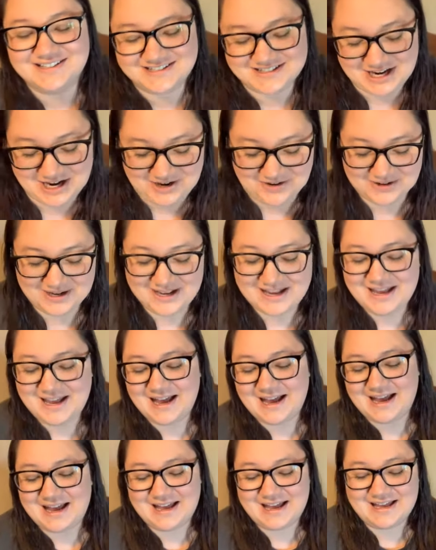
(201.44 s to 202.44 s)
so
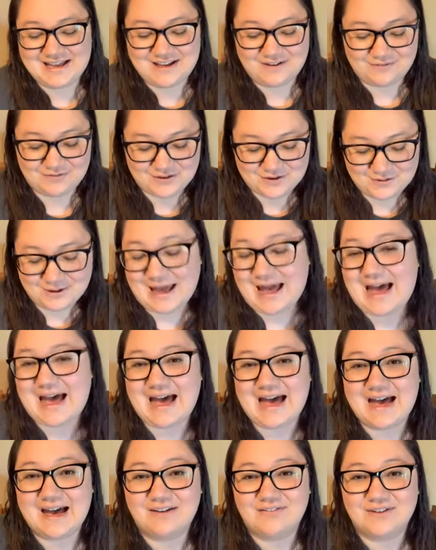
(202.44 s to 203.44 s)
uh, if you
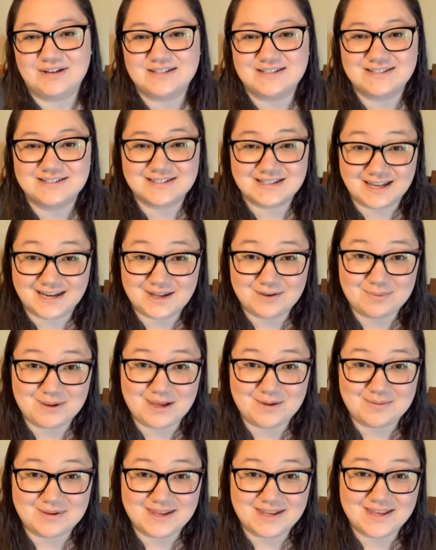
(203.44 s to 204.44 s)
have a skinny
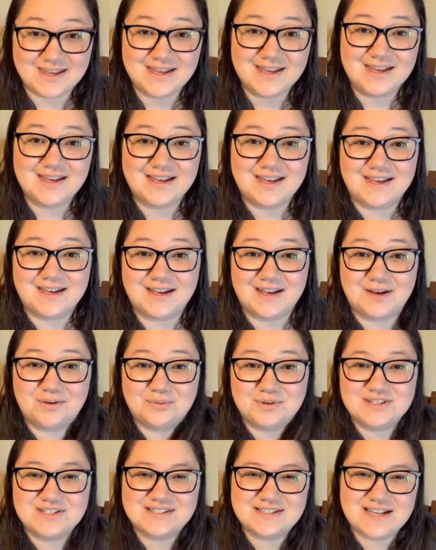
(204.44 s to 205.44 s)
baby, uh,
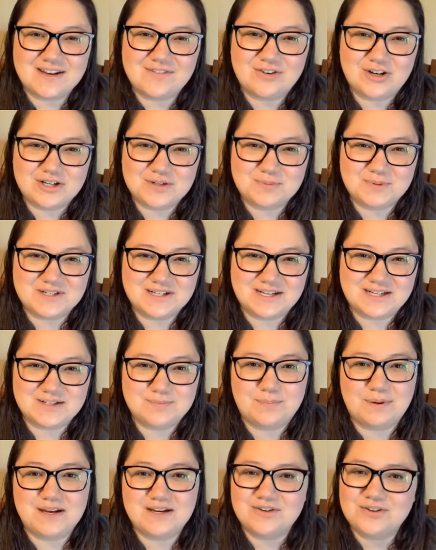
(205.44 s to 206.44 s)
which is kind of hard to
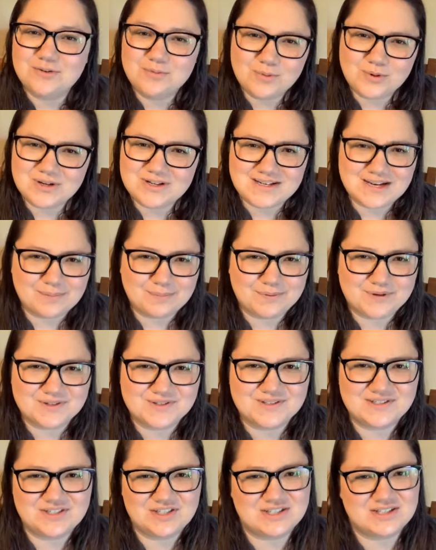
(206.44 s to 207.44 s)
predict, but newborn
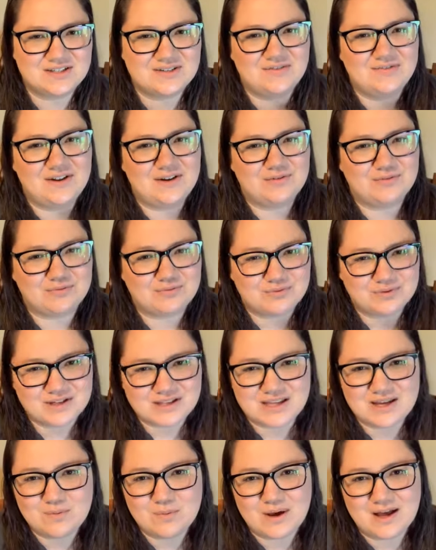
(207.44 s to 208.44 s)
diapers just fit
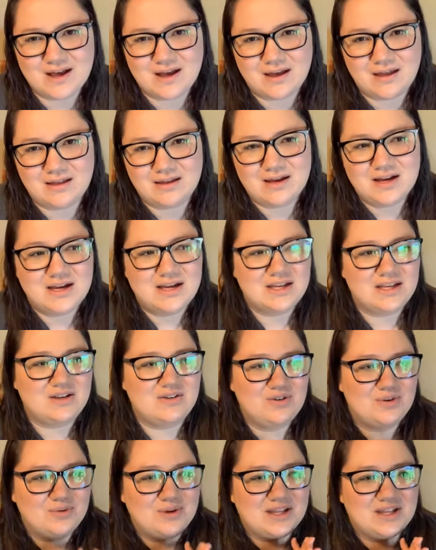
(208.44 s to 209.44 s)
really well.
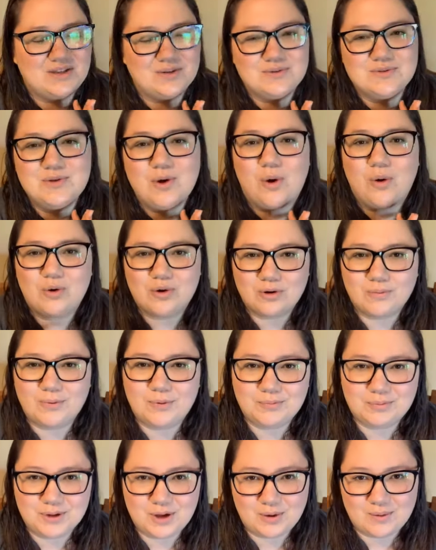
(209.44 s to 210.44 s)
You don't get those
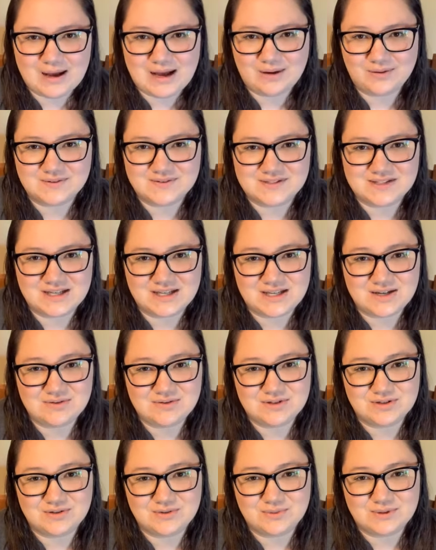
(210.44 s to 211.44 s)
horrible blowouts like you
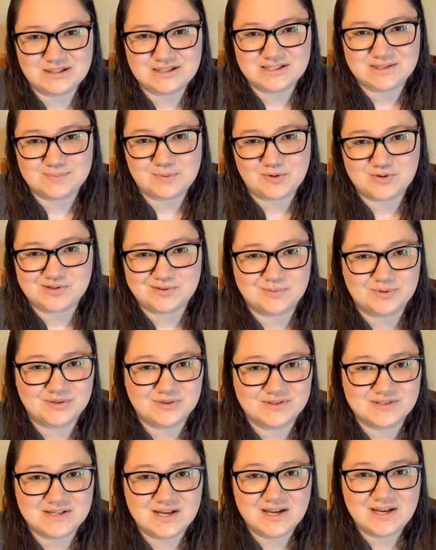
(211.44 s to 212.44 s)
do with
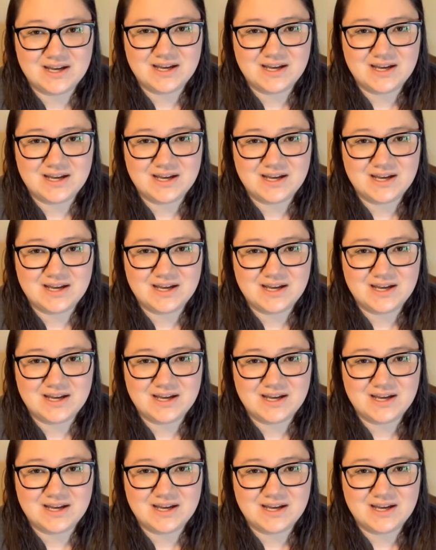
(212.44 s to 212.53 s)
disposables.